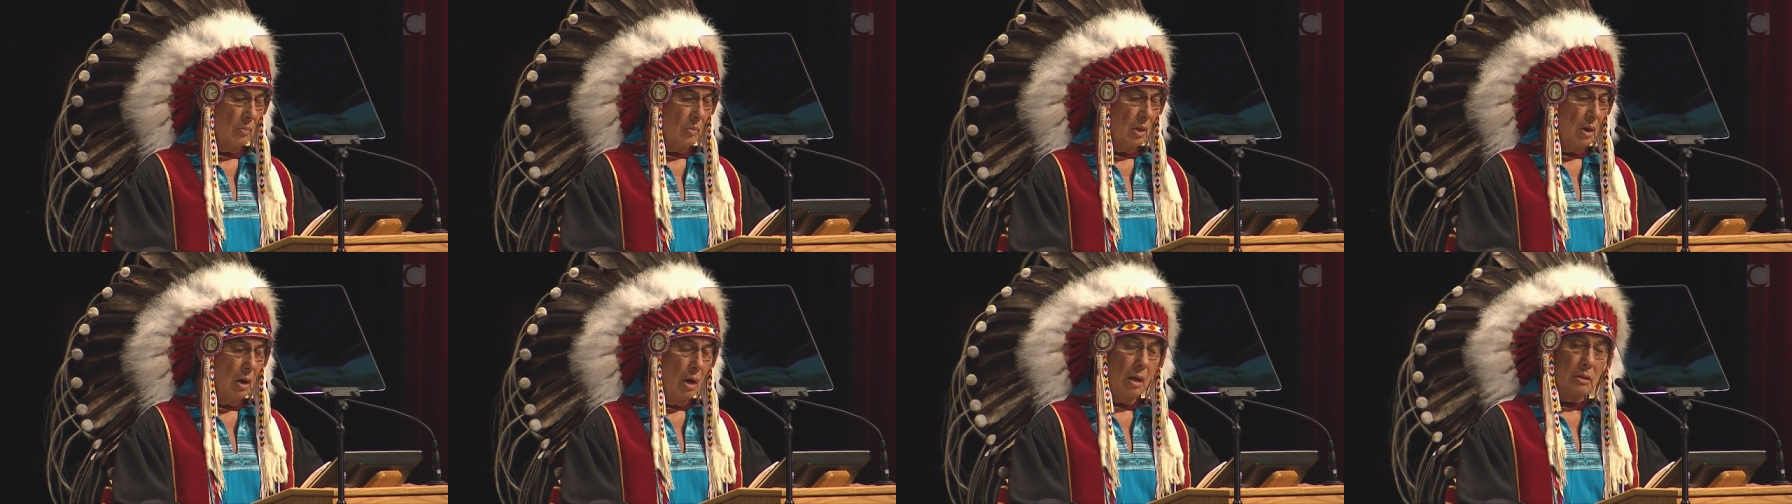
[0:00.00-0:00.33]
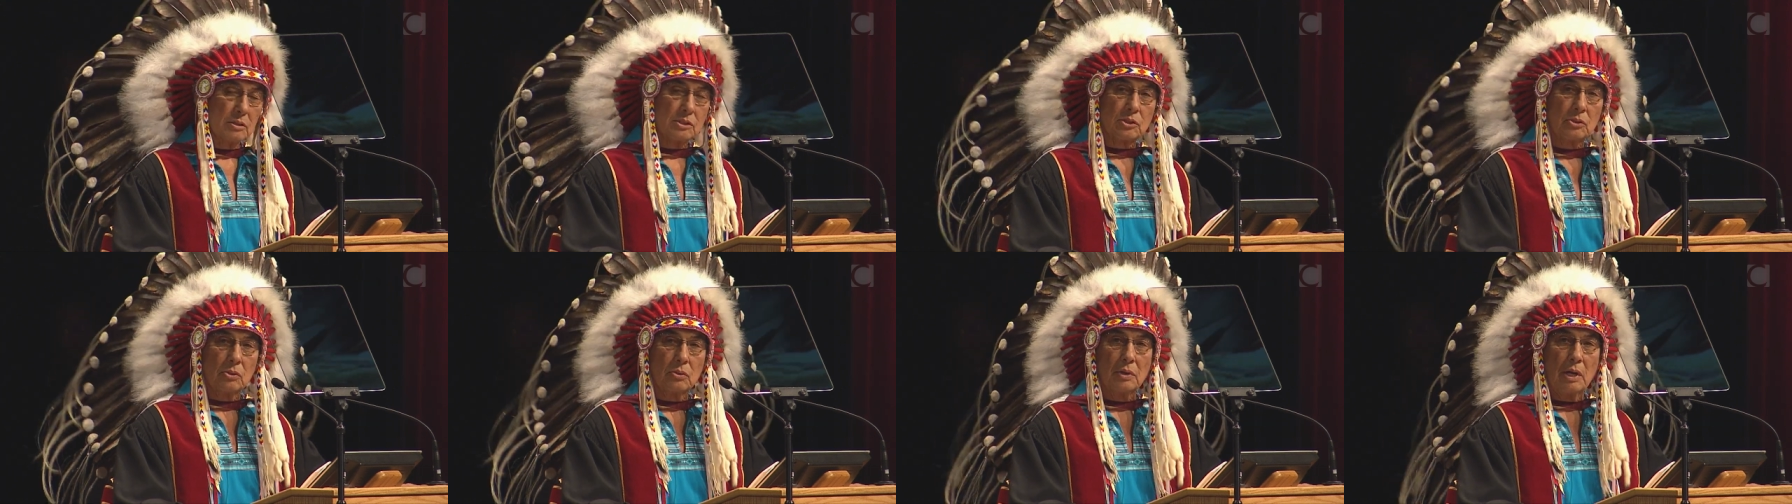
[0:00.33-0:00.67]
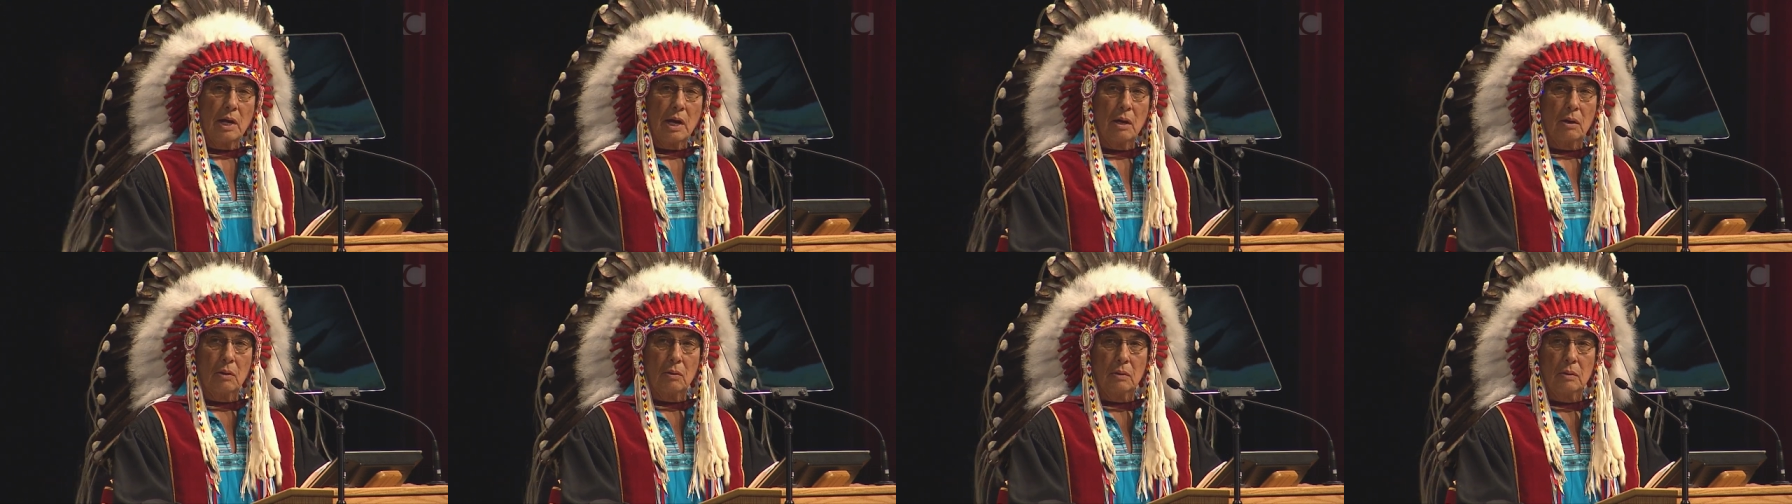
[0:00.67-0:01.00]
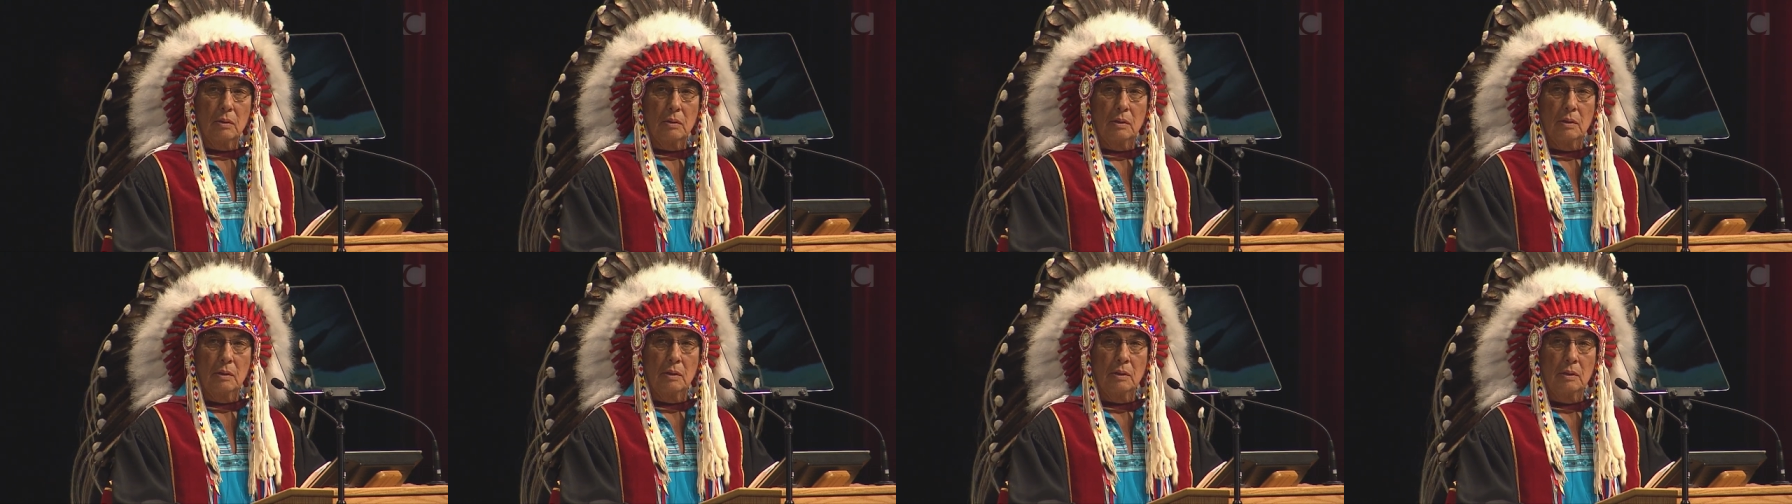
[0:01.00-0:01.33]
Also now,
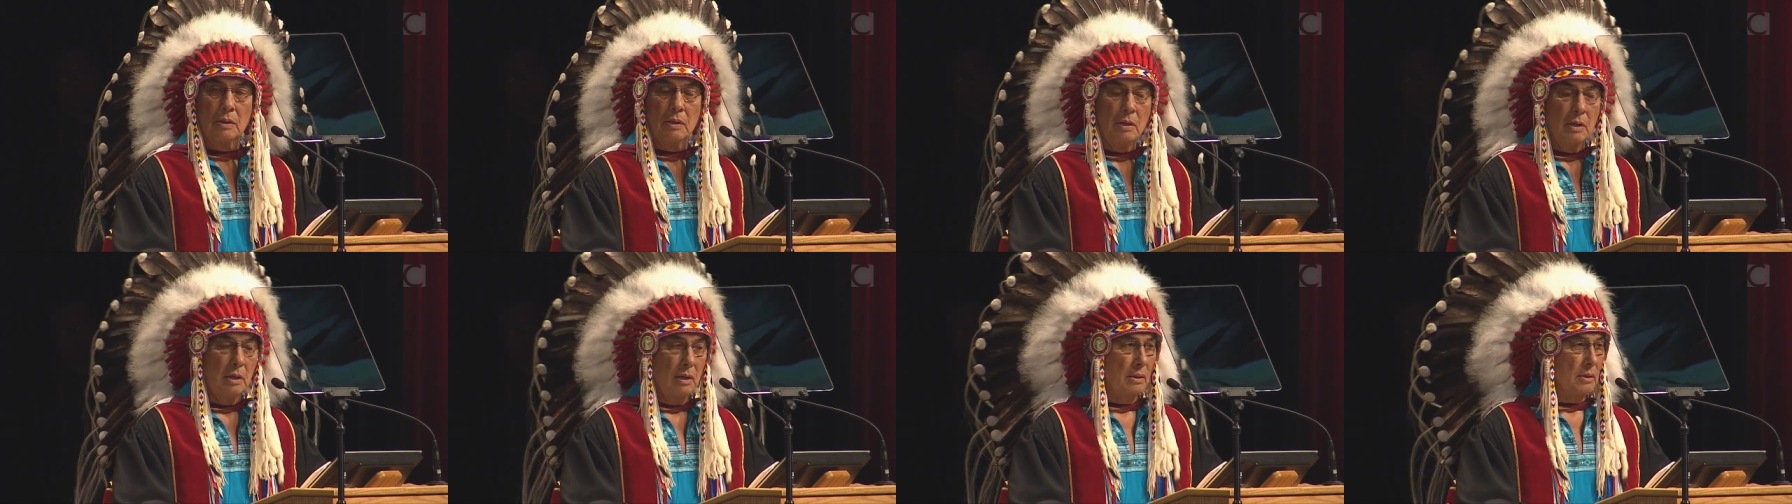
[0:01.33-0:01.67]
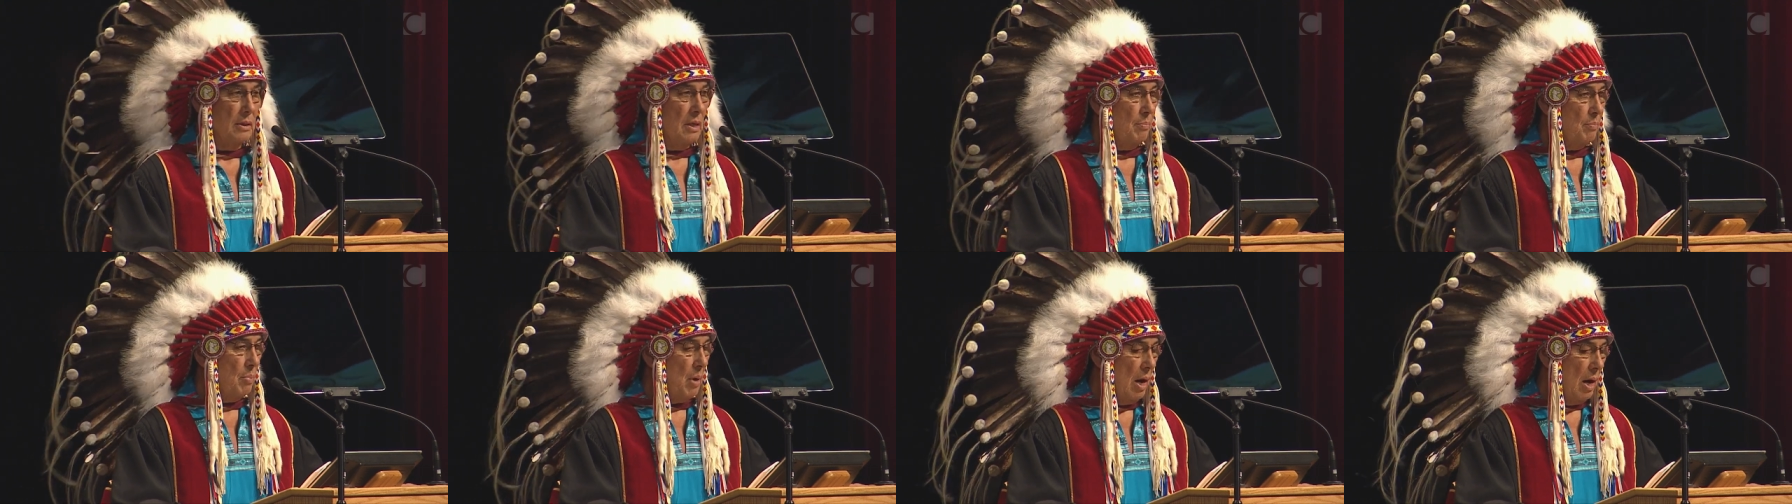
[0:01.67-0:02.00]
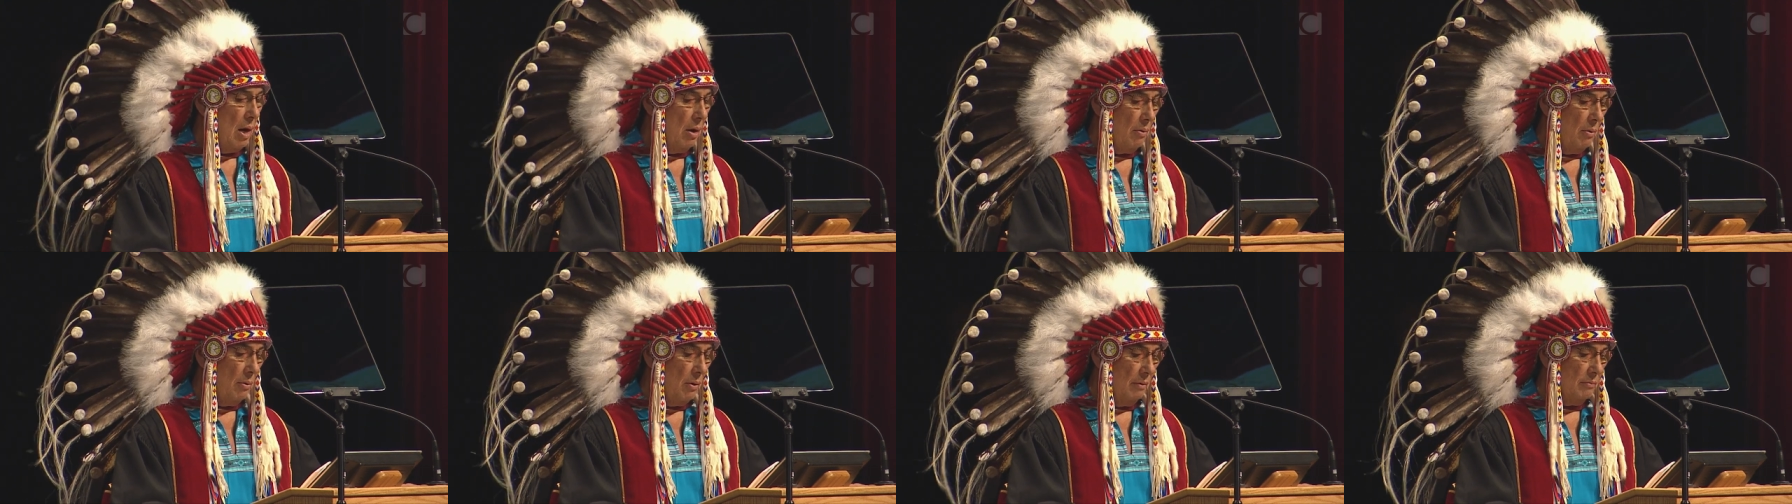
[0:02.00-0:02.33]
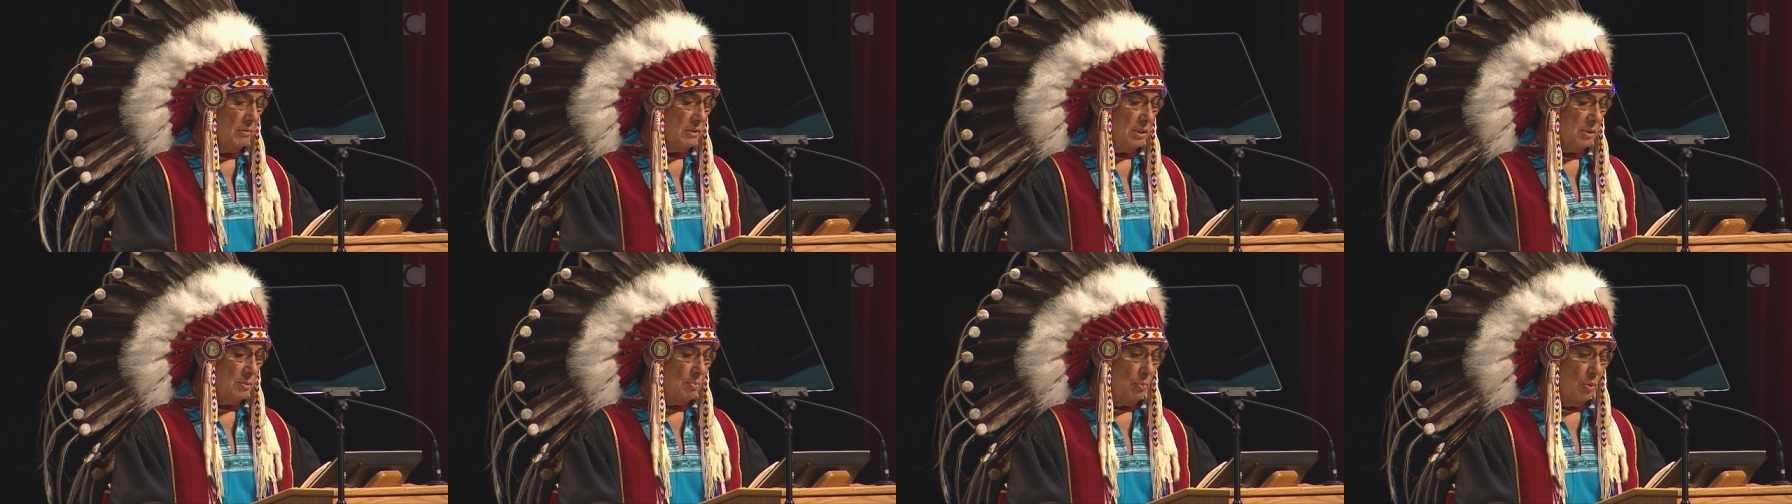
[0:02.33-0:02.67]
the power of
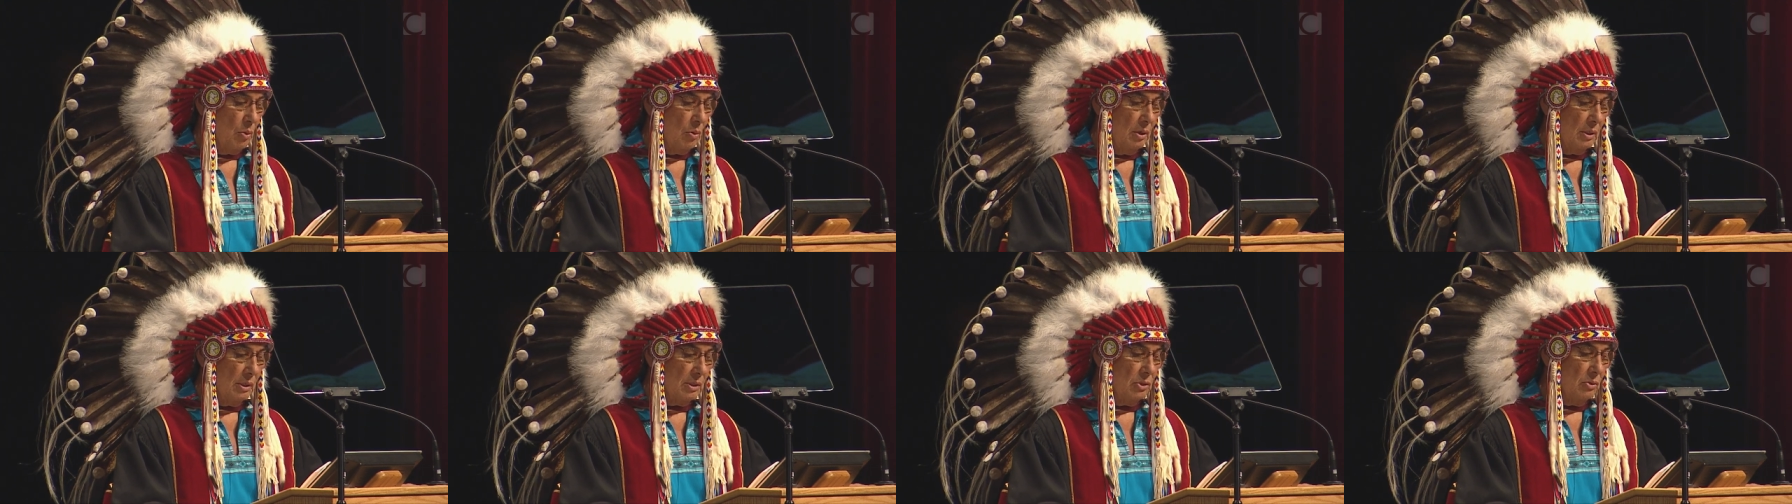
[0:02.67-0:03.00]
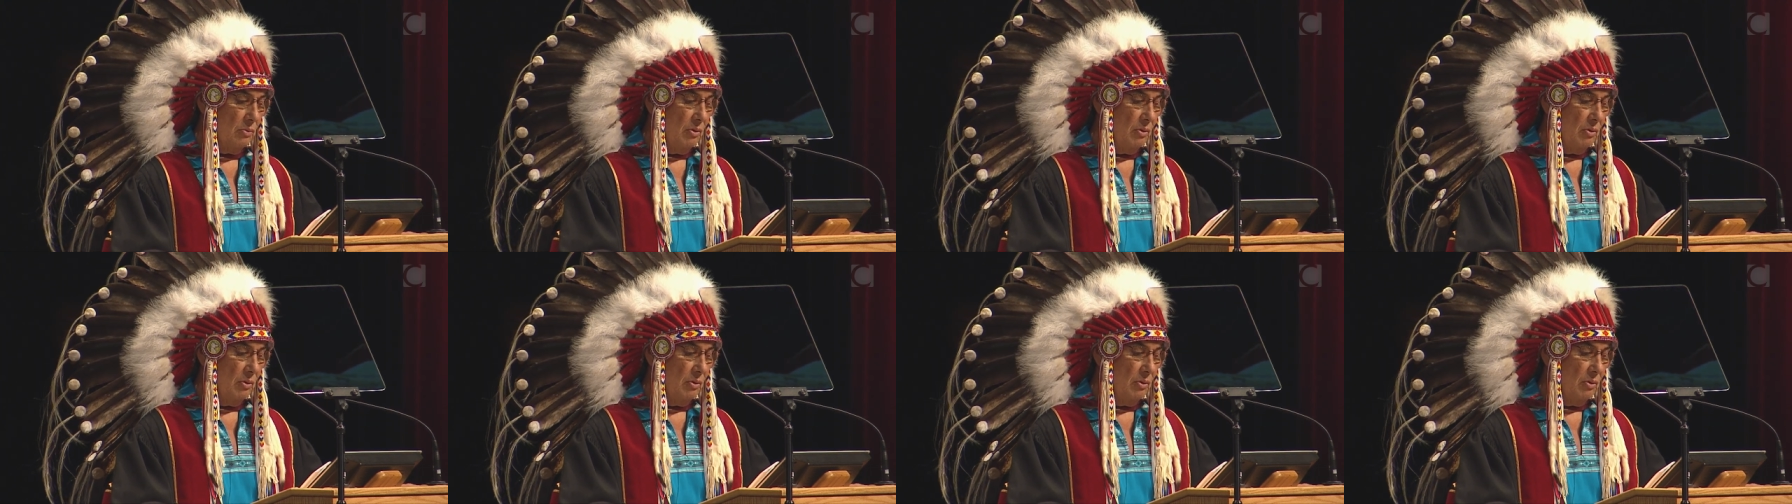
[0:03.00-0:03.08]
sport